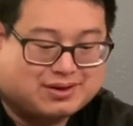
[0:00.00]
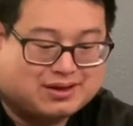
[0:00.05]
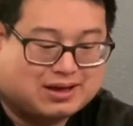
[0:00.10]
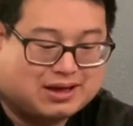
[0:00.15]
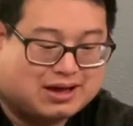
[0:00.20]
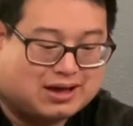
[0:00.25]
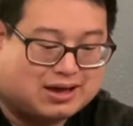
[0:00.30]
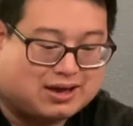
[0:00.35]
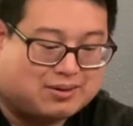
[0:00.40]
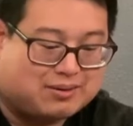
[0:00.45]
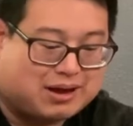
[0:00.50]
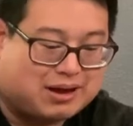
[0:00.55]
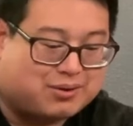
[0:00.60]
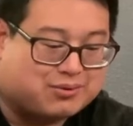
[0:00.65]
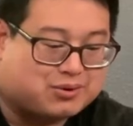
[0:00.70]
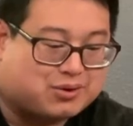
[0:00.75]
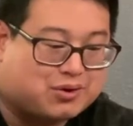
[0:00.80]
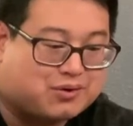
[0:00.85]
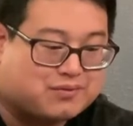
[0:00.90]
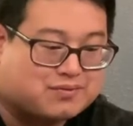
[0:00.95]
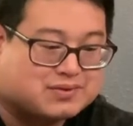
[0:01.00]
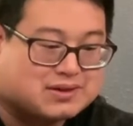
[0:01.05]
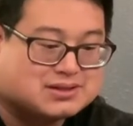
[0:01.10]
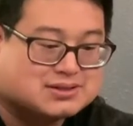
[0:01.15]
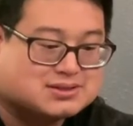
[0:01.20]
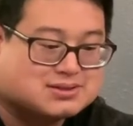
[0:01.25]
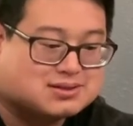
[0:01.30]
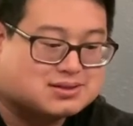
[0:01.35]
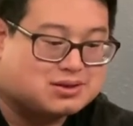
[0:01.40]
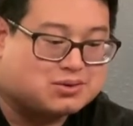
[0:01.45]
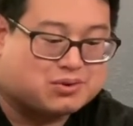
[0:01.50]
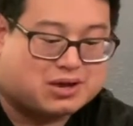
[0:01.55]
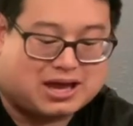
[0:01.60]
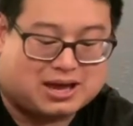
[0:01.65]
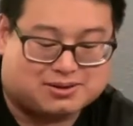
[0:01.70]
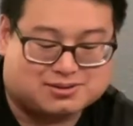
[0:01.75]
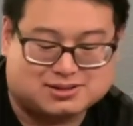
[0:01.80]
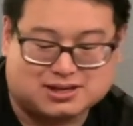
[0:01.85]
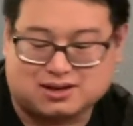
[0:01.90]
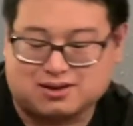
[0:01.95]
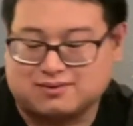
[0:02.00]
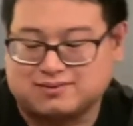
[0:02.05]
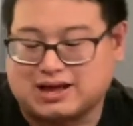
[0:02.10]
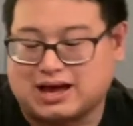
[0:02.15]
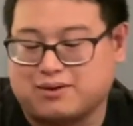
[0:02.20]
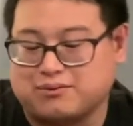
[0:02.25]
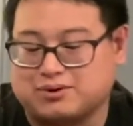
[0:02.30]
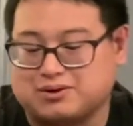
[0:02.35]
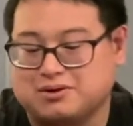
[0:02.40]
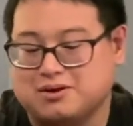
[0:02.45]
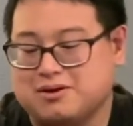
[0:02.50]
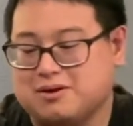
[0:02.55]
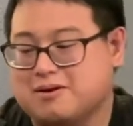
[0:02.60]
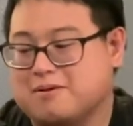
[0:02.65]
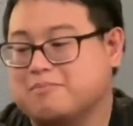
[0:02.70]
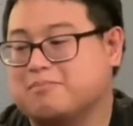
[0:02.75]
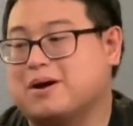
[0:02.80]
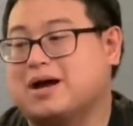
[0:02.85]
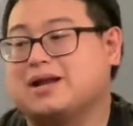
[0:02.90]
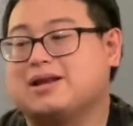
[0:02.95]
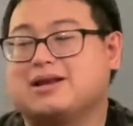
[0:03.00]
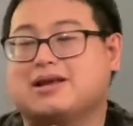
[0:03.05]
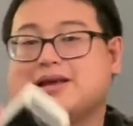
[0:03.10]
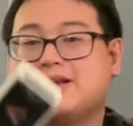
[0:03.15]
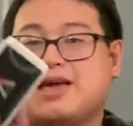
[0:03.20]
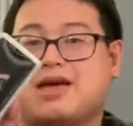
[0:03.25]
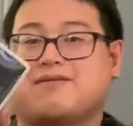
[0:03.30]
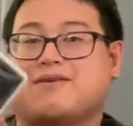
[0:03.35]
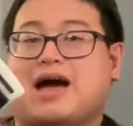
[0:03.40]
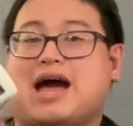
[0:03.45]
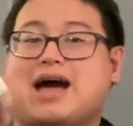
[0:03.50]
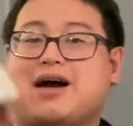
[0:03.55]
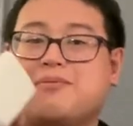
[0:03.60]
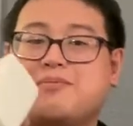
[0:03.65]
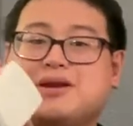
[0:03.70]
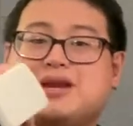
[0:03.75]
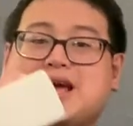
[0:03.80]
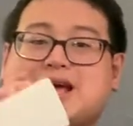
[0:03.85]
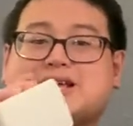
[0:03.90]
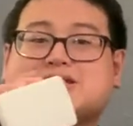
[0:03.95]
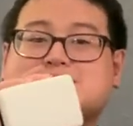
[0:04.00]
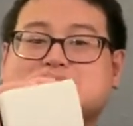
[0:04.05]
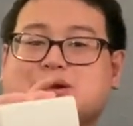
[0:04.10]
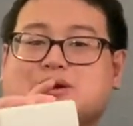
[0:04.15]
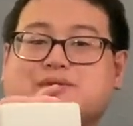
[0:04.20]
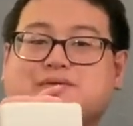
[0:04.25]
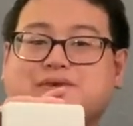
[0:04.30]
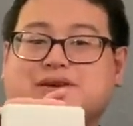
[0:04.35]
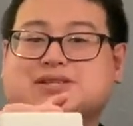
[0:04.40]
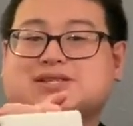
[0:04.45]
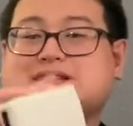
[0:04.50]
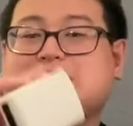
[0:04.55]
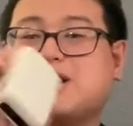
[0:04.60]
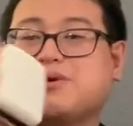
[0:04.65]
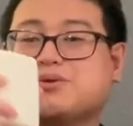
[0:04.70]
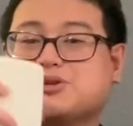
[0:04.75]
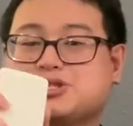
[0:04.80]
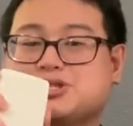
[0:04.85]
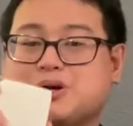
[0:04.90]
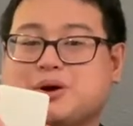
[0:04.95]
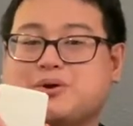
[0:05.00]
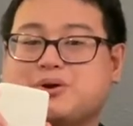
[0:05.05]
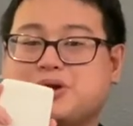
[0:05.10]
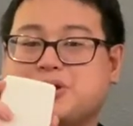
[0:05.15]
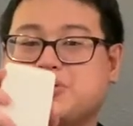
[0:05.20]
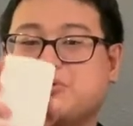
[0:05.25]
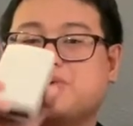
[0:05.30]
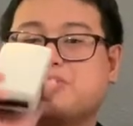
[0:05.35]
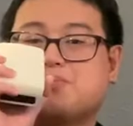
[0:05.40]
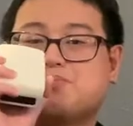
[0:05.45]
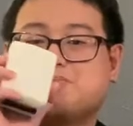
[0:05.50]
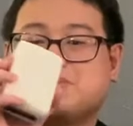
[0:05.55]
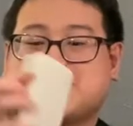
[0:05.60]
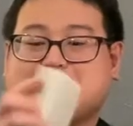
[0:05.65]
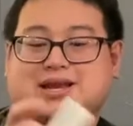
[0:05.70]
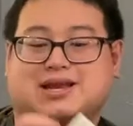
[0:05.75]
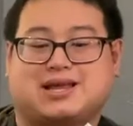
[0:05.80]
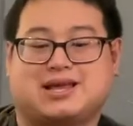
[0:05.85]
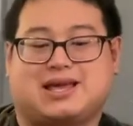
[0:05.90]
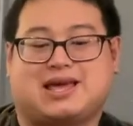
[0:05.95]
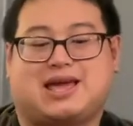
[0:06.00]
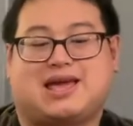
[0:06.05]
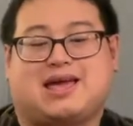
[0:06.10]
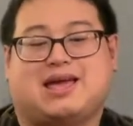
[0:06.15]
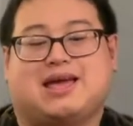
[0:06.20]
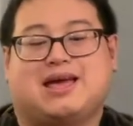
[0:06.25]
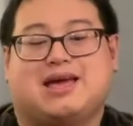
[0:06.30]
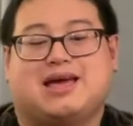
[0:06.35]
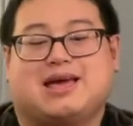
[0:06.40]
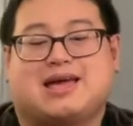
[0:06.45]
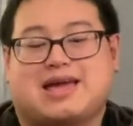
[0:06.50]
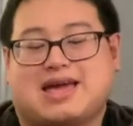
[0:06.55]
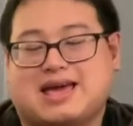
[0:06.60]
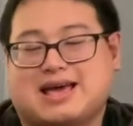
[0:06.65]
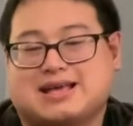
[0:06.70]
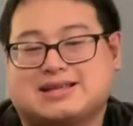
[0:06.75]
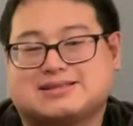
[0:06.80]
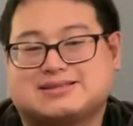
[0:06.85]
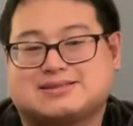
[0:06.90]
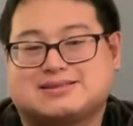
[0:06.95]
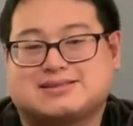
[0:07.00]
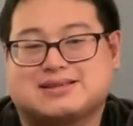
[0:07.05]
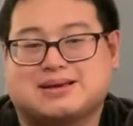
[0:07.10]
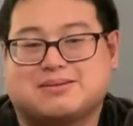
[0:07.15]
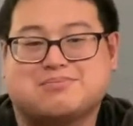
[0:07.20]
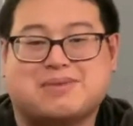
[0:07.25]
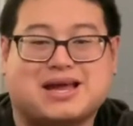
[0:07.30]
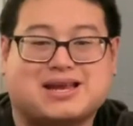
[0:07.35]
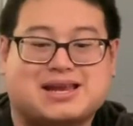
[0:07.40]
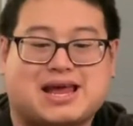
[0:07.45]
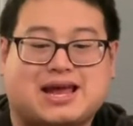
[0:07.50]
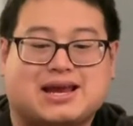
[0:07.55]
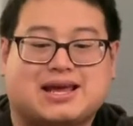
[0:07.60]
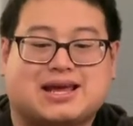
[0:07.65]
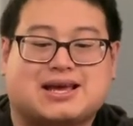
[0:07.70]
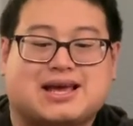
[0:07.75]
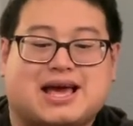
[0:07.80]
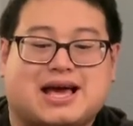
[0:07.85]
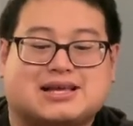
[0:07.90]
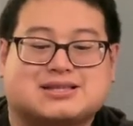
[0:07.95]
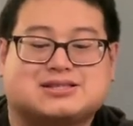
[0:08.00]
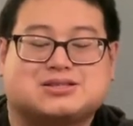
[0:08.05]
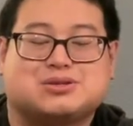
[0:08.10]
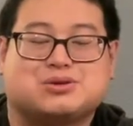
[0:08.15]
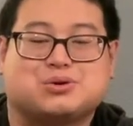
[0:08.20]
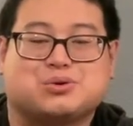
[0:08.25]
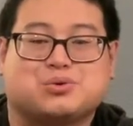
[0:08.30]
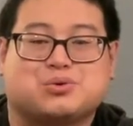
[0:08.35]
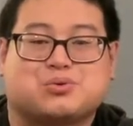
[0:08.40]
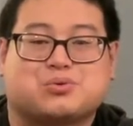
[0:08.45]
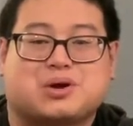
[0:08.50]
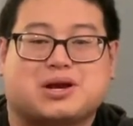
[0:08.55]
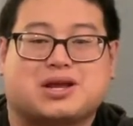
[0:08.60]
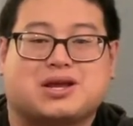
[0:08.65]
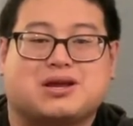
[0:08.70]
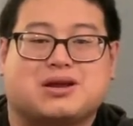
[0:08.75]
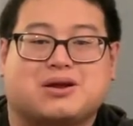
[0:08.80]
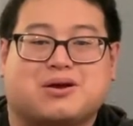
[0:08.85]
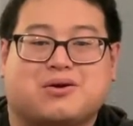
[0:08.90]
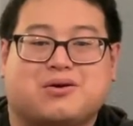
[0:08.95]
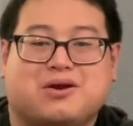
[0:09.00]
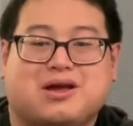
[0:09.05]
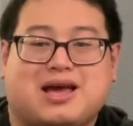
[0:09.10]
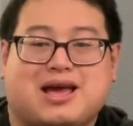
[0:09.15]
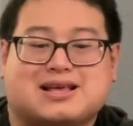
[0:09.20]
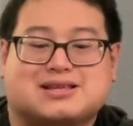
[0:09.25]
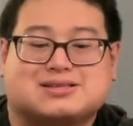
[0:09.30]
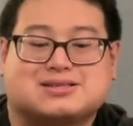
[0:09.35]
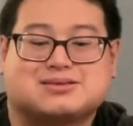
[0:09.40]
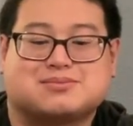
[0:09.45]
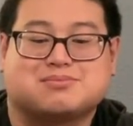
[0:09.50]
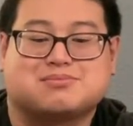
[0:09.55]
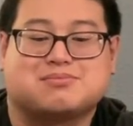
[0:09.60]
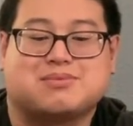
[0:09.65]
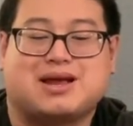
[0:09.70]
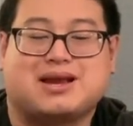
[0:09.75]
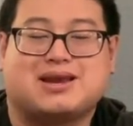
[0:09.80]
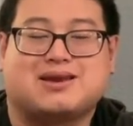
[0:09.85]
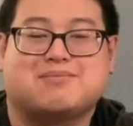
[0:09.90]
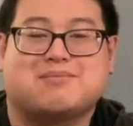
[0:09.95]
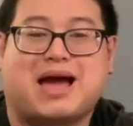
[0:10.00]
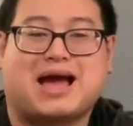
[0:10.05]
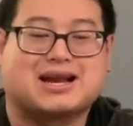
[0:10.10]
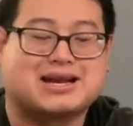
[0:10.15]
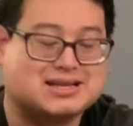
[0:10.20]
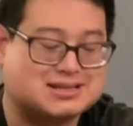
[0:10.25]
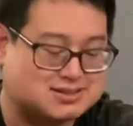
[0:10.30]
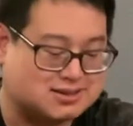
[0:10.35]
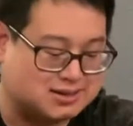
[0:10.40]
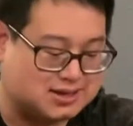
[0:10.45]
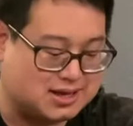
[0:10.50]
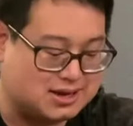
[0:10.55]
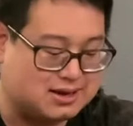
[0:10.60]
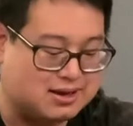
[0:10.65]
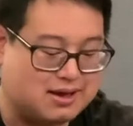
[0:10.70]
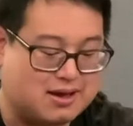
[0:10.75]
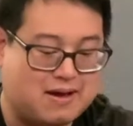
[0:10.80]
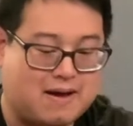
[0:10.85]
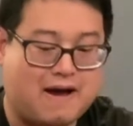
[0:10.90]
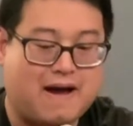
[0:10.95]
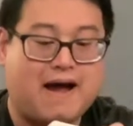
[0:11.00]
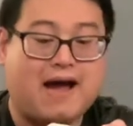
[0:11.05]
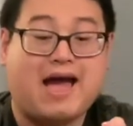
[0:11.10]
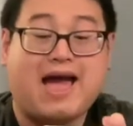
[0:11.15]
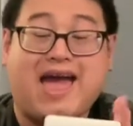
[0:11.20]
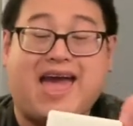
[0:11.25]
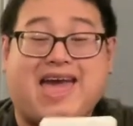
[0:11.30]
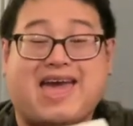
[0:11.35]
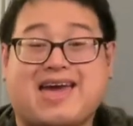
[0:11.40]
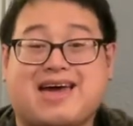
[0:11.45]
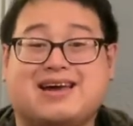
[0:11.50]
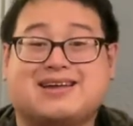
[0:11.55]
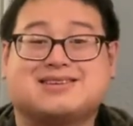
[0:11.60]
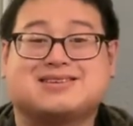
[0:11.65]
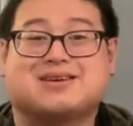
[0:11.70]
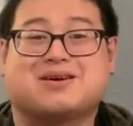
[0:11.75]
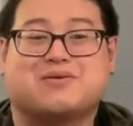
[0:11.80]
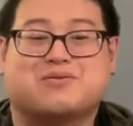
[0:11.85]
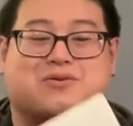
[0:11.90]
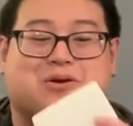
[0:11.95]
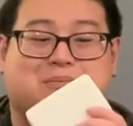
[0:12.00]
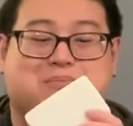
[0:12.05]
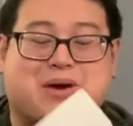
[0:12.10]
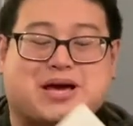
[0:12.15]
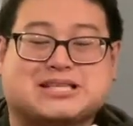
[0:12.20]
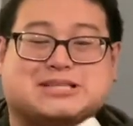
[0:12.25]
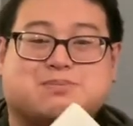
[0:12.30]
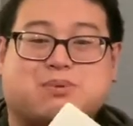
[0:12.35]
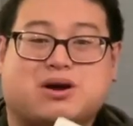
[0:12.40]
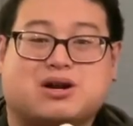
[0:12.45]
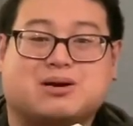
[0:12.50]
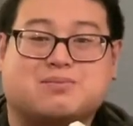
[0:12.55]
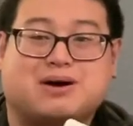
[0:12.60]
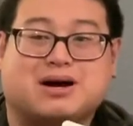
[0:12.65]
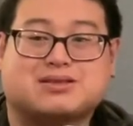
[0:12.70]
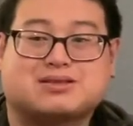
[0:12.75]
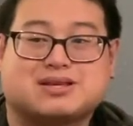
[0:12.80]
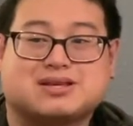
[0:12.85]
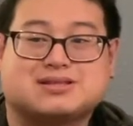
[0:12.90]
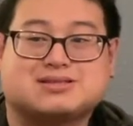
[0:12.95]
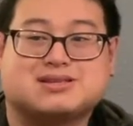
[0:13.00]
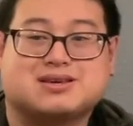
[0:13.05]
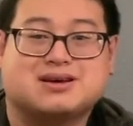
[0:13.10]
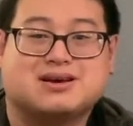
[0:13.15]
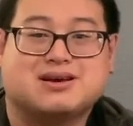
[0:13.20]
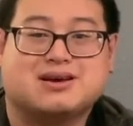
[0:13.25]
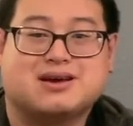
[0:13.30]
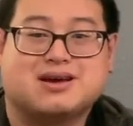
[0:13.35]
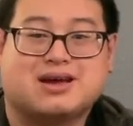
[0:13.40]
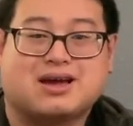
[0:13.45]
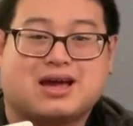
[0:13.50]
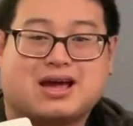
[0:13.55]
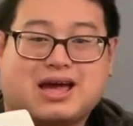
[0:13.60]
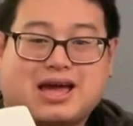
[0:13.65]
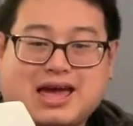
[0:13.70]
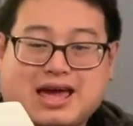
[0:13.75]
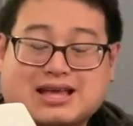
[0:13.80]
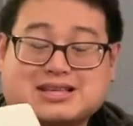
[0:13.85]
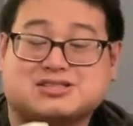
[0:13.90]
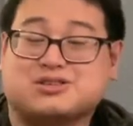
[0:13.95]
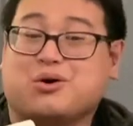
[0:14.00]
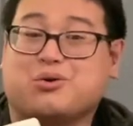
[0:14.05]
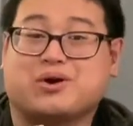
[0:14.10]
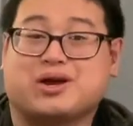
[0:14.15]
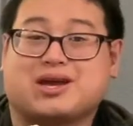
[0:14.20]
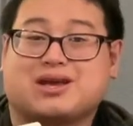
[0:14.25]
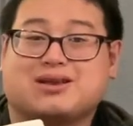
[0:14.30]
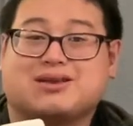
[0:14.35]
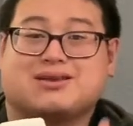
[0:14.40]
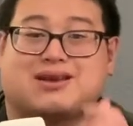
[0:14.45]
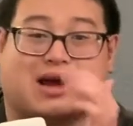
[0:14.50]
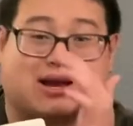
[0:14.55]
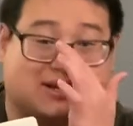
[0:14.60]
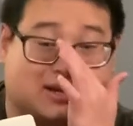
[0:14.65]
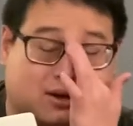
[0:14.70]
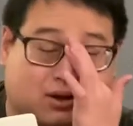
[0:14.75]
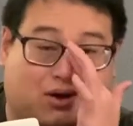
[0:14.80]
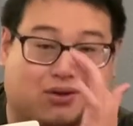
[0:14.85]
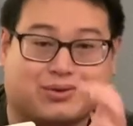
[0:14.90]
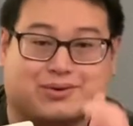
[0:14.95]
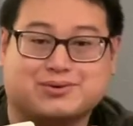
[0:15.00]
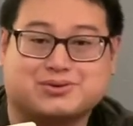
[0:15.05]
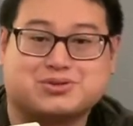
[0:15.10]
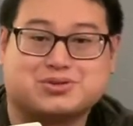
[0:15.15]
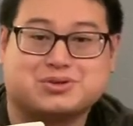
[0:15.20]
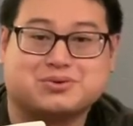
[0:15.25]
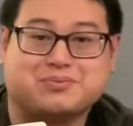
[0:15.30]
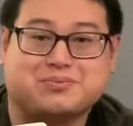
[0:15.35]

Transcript: I don't know if this, you can't stick on that one, but if I had a magnetic surface, I will show you. But it's magnetic. It has two right here. It has magnets on it, and the best part about this is only $90.